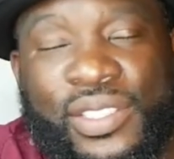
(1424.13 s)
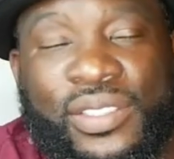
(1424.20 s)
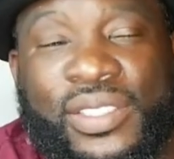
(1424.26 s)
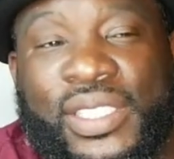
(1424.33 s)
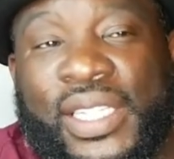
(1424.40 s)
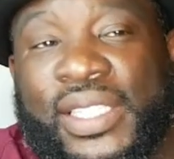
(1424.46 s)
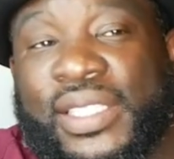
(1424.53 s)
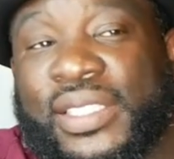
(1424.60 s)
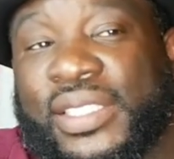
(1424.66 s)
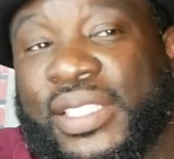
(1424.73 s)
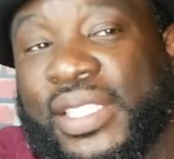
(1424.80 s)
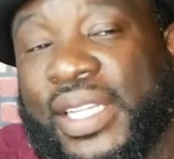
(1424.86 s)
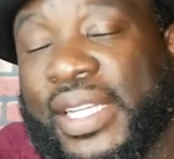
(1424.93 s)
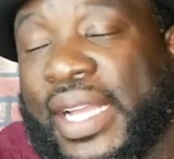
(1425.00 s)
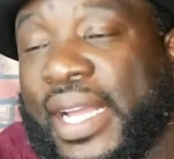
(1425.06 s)
You say this
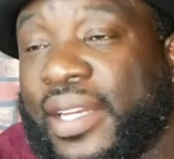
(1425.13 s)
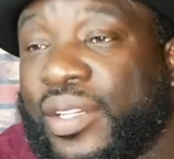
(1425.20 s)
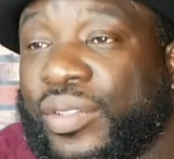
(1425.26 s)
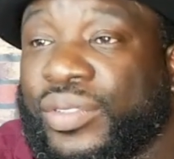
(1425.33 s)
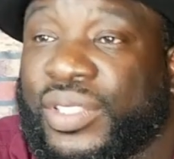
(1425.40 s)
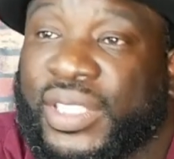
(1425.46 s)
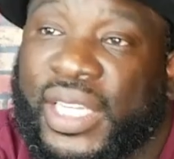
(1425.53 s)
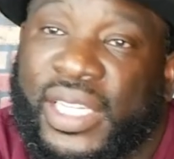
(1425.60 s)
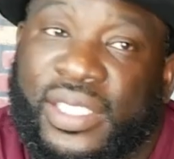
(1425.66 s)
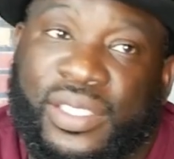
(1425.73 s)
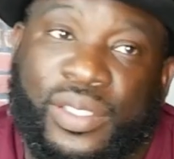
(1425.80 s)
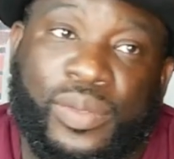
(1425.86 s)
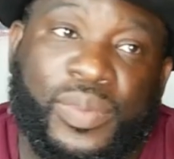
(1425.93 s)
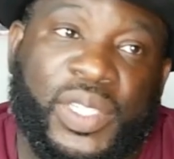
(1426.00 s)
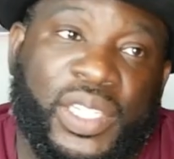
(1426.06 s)
shit ain't got no chains
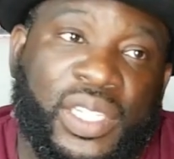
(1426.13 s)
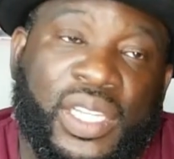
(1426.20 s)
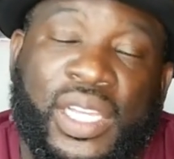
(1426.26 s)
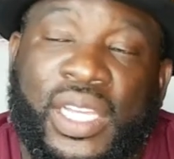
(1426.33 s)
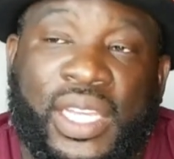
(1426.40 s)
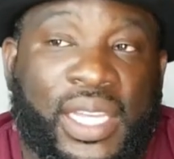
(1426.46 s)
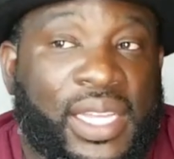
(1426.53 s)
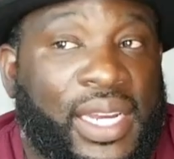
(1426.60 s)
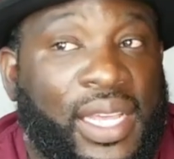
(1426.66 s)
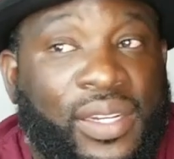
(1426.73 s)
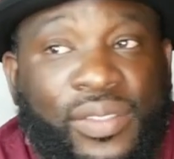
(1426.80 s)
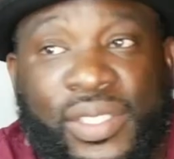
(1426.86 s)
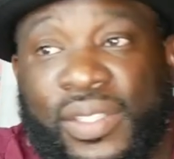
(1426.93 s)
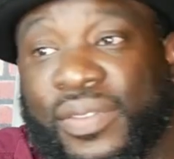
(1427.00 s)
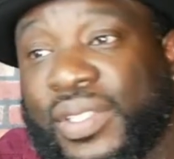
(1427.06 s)
on me, and I
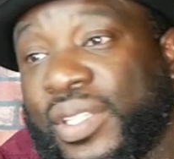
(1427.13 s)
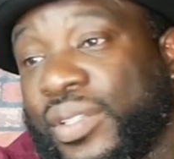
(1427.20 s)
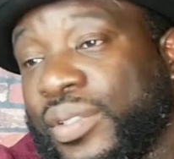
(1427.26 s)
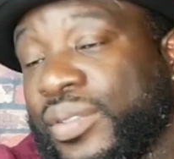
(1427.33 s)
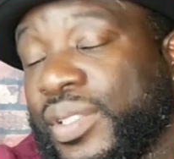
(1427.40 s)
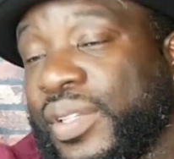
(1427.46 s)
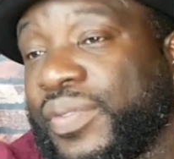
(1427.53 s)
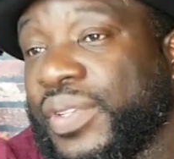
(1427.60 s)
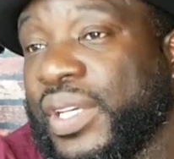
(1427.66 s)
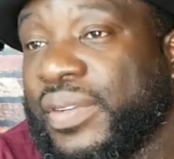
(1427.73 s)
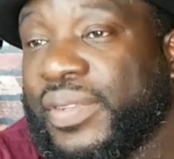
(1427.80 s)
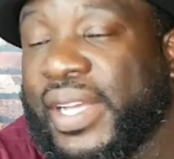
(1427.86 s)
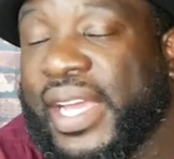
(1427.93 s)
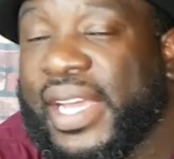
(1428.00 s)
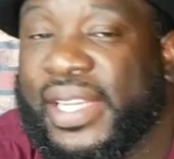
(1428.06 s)
don't even know if you
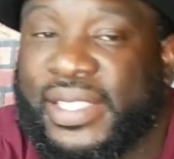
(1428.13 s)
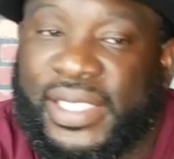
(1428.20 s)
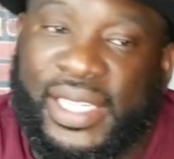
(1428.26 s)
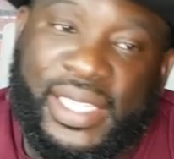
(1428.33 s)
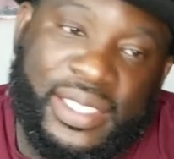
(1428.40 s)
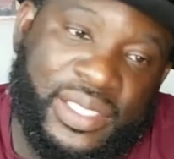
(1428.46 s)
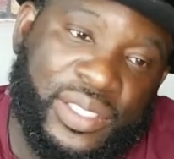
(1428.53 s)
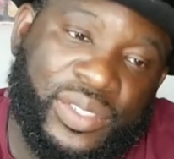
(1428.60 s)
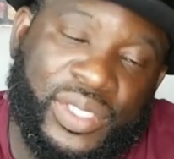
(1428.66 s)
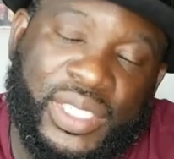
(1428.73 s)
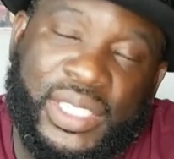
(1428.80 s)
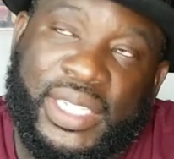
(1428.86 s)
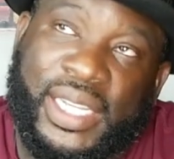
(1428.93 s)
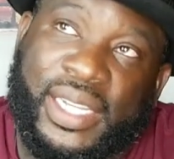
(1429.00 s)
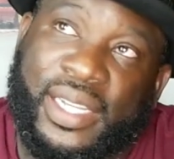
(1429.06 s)
ever had chains on you
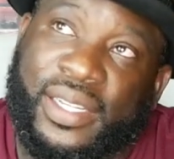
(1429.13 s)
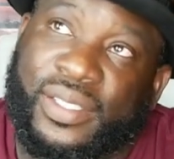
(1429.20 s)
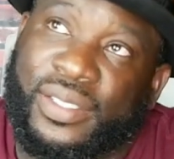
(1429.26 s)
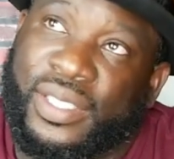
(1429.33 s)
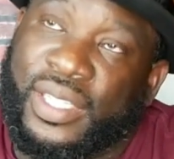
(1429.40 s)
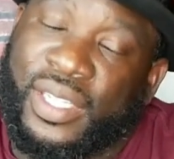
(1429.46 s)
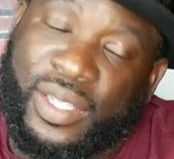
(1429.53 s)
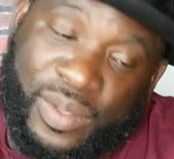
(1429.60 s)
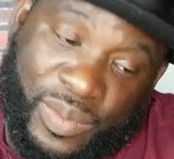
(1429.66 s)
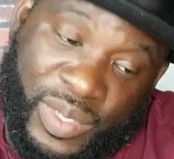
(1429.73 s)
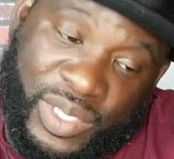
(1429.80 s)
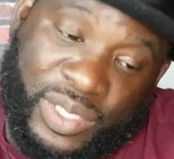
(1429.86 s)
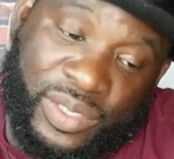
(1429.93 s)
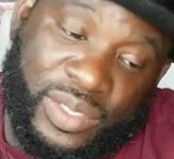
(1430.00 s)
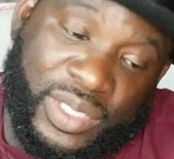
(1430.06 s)
in that house.
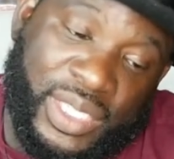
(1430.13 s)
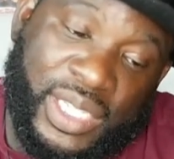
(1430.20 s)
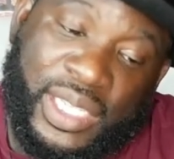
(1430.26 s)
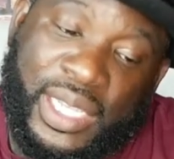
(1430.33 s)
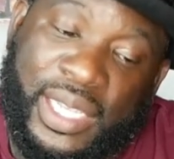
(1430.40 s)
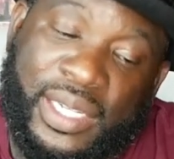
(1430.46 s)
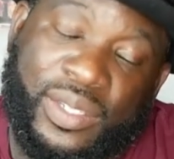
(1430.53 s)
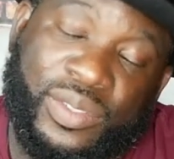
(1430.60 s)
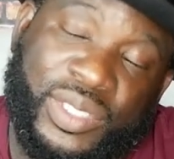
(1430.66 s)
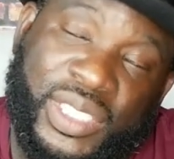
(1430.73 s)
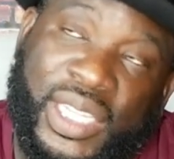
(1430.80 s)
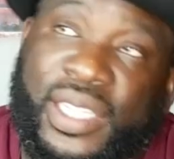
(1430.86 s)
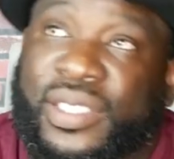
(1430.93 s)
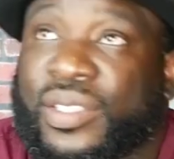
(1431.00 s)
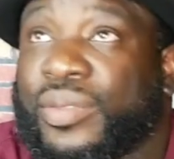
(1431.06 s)
But you say ain't no
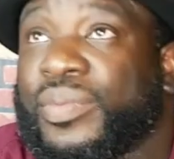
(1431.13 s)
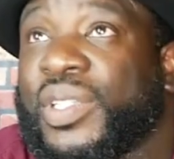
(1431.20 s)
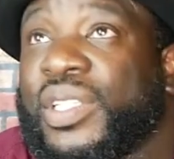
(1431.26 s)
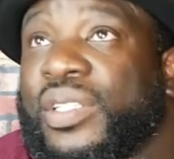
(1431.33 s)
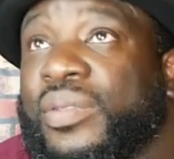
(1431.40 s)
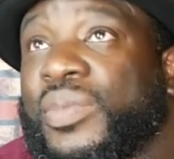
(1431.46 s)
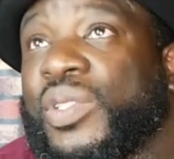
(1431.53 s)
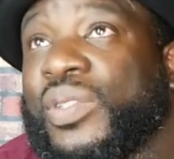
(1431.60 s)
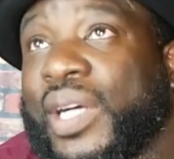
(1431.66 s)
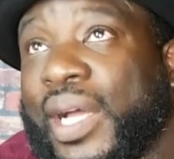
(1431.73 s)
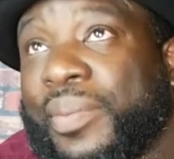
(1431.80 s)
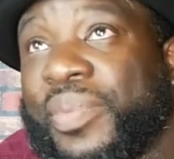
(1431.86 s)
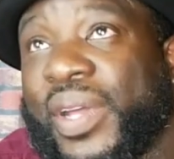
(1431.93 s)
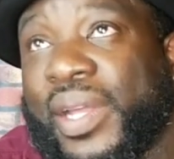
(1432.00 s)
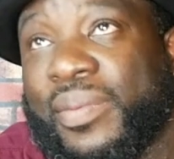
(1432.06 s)
chains on me no more.
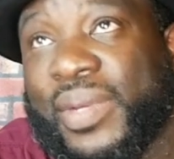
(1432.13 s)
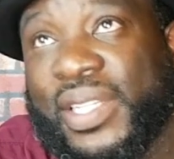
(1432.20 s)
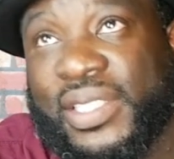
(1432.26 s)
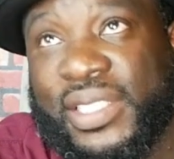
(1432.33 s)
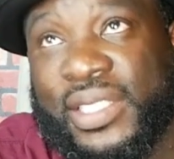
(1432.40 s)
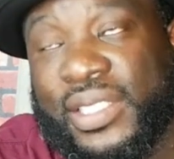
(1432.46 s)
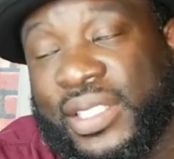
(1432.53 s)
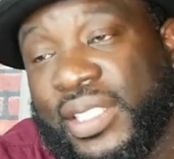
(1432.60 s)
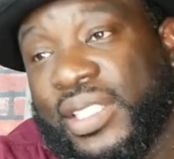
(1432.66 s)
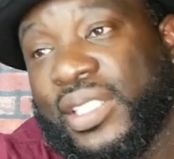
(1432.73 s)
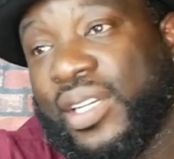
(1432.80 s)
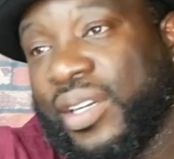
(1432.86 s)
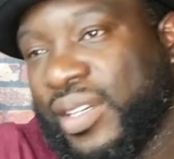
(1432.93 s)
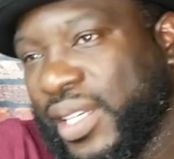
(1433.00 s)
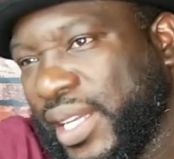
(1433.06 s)
I pack my shit and leave.
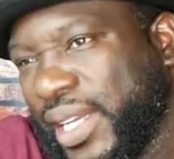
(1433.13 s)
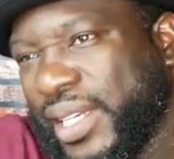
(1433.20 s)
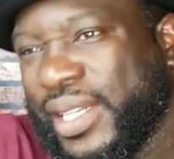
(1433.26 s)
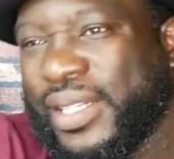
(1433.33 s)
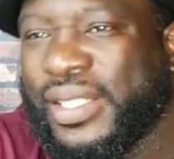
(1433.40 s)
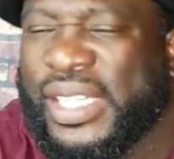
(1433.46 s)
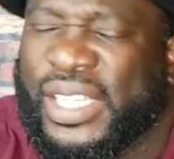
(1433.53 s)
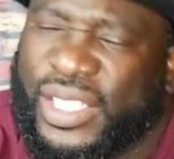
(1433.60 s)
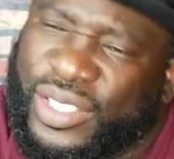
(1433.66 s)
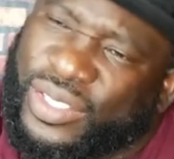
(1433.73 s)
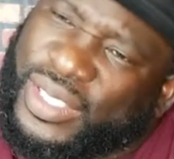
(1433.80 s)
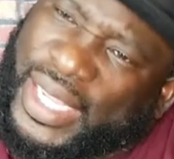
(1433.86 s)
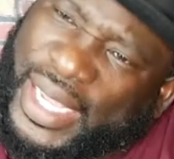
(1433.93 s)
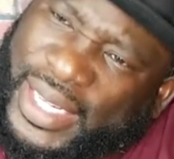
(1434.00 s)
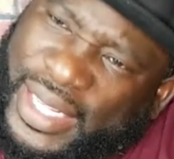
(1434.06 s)
Y'all can head out. You
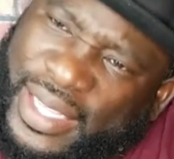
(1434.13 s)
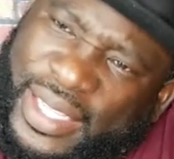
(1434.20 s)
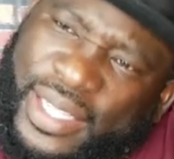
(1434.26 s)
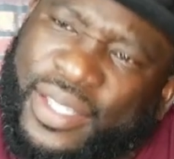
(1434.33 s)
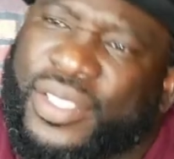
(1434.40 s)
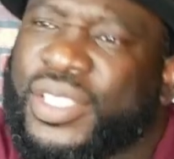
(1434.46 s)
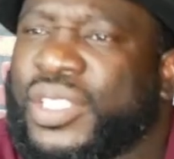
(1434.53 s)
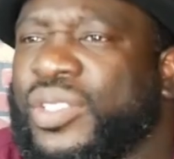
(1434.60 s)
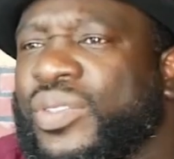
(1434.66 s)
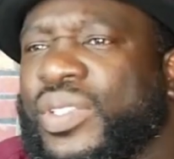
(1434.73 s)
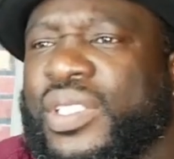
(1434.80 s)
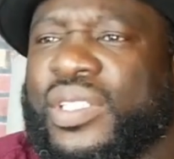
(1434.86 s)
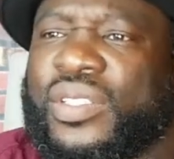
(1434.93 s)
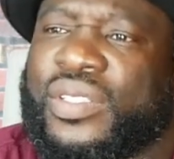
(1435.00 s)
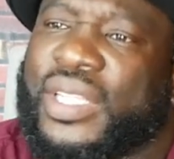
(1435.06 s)
got that energy
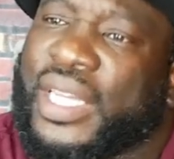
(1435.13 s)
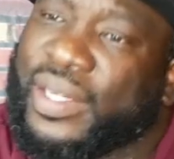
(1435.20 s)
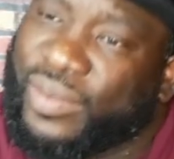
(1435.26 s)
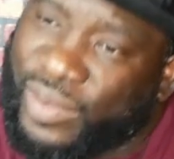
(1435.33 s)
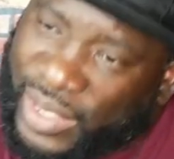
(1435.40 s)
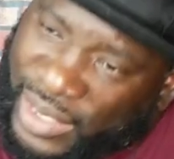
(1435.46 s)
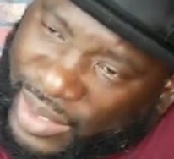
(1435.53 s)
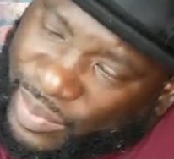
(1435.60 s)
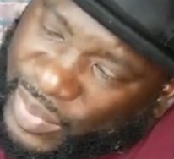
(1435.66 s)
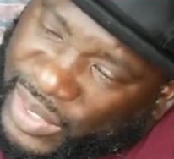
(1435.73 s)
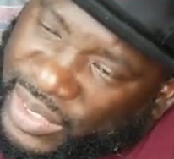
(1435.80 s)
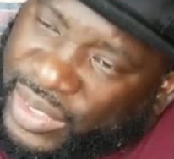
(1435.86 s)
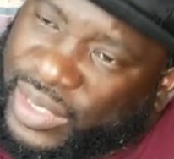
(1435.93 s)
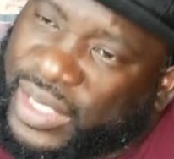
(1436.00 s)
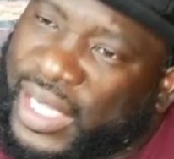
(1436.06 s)
going on, like really,
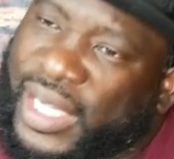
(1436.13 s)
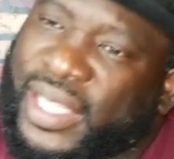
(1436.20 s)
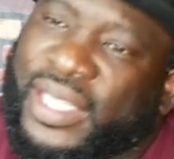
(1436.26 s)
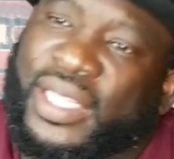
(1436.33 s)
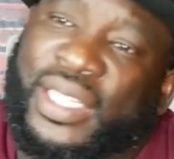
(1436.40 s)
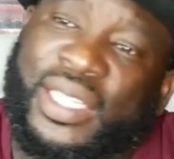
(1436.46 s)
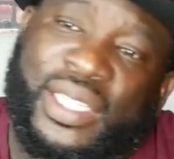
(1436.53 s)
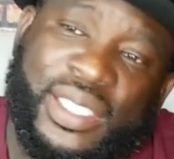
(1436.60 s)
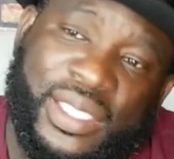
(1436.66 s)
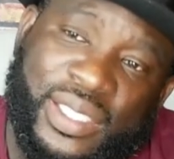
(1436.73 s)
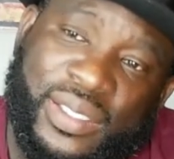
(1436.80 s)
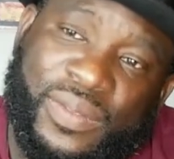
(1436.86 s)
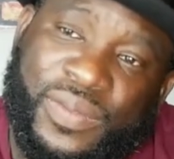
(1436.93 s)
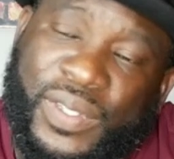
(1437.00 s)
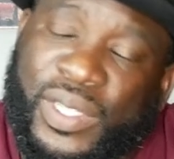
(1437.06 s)
bitch. You like
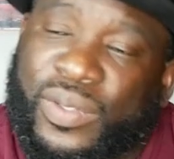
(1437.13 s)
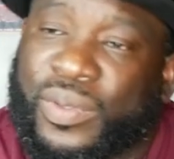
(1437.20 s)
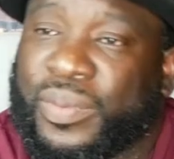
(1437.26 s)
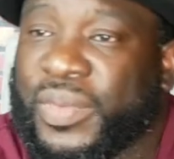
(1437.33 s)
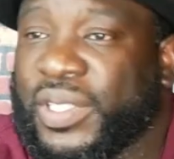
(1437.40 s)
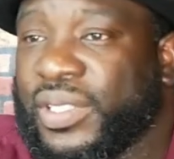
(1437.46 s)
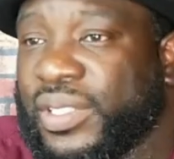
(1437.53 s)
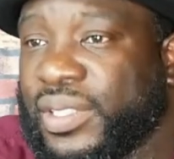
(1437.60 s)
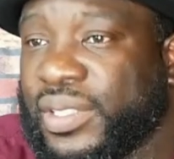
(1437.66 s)
don't fuck with me.